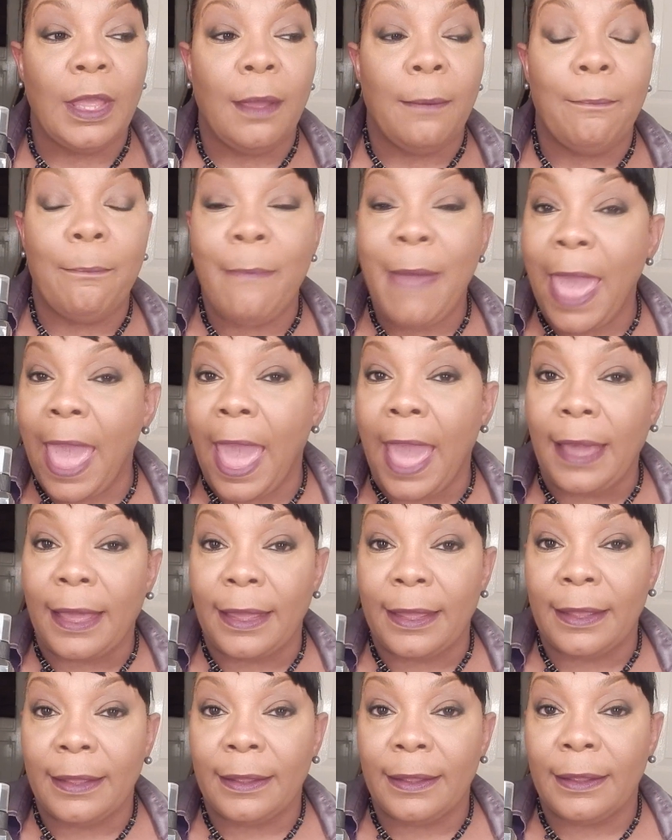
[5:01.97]

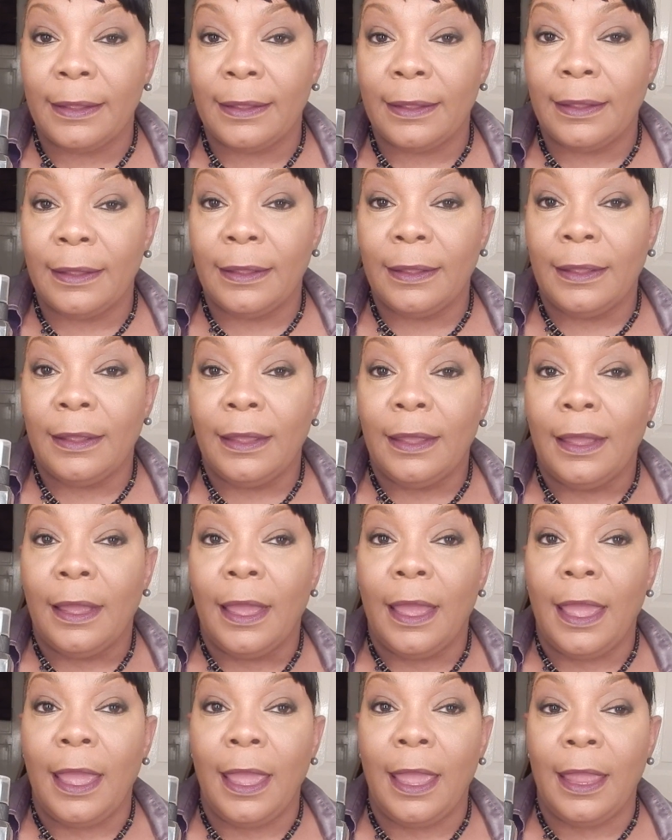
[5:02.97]
MAC,
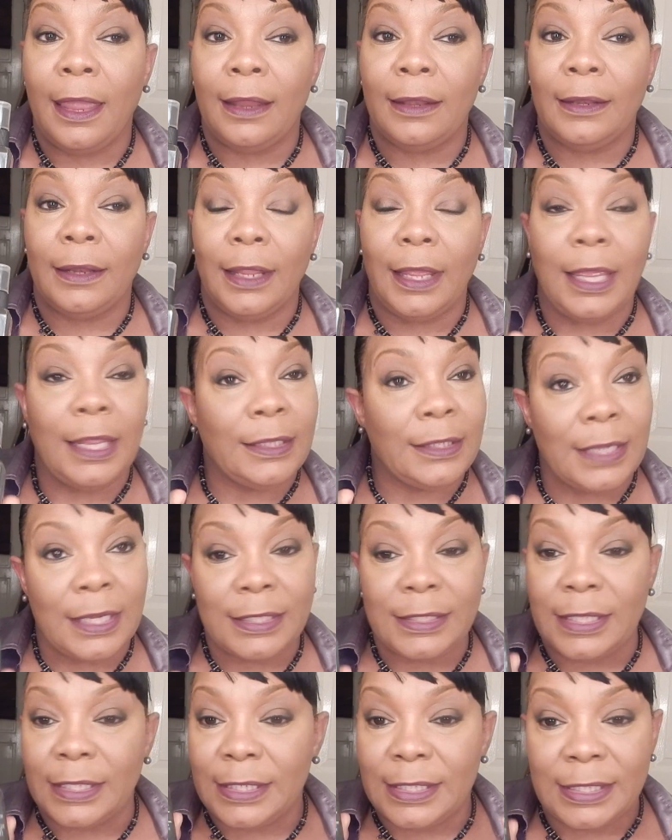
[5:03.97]
and it
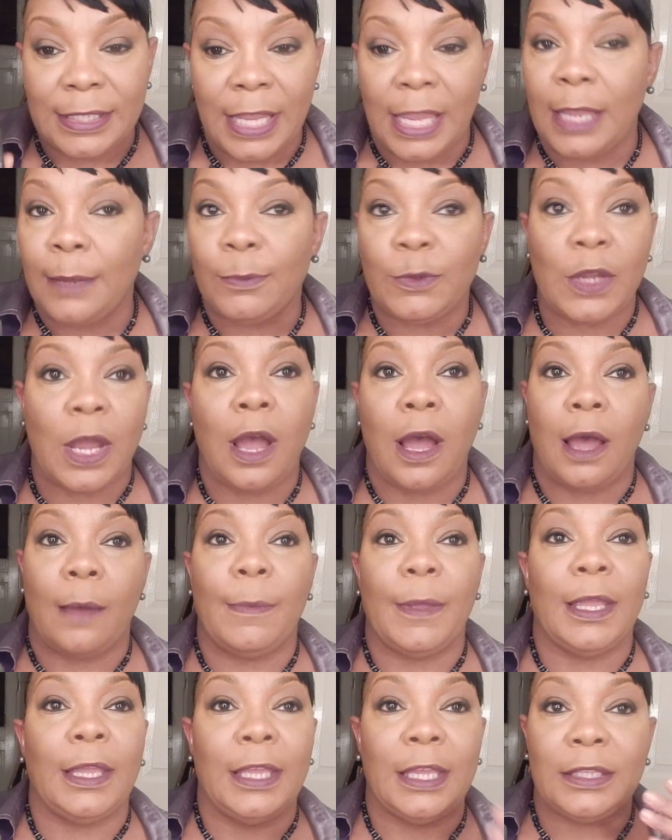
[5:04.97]
does the same
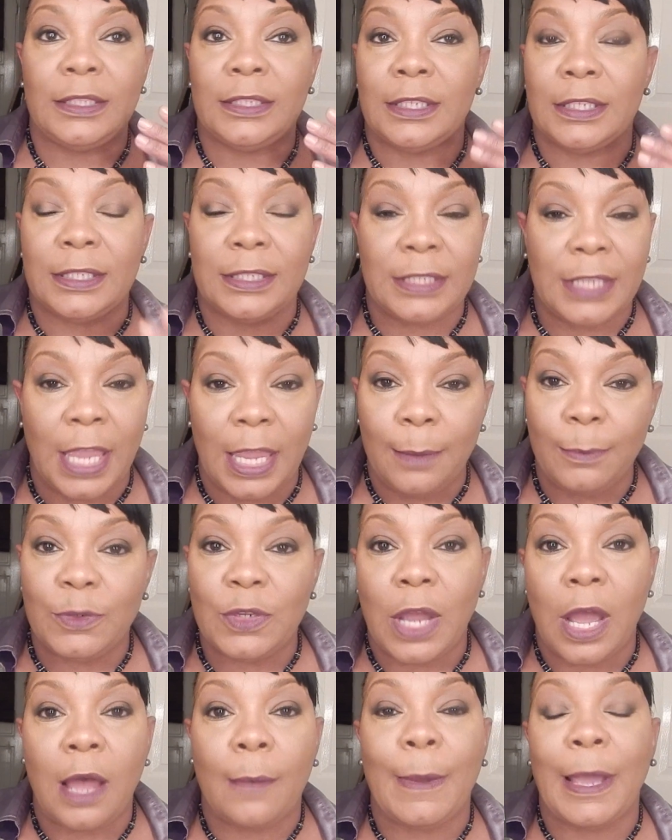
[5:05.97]
job. It gets the same
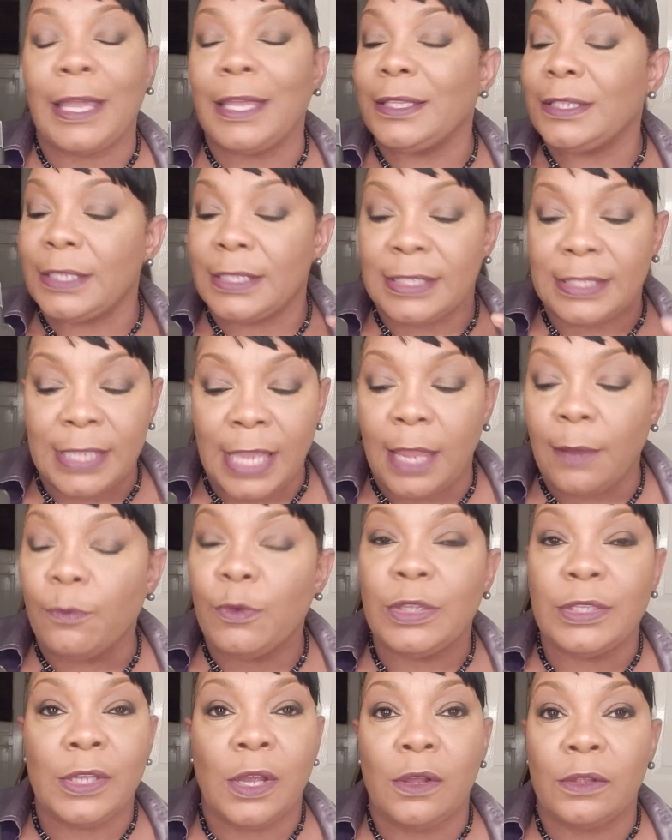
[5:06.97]
job. I get the same
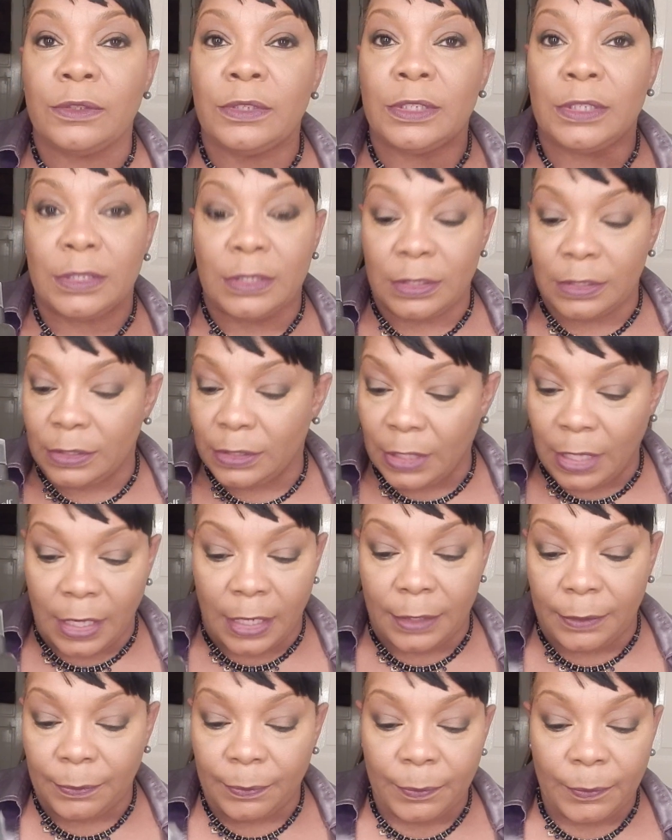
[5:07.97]
results
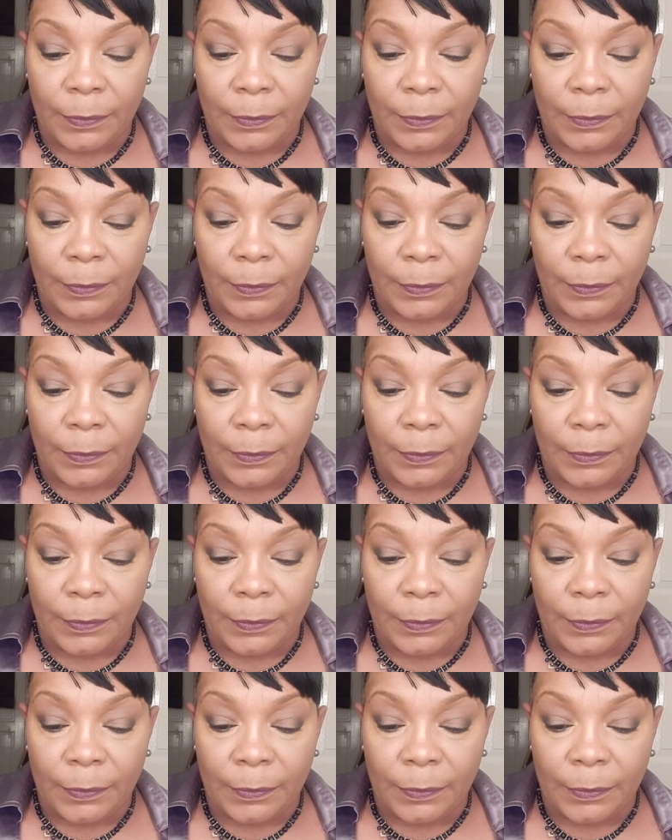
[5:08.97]
done.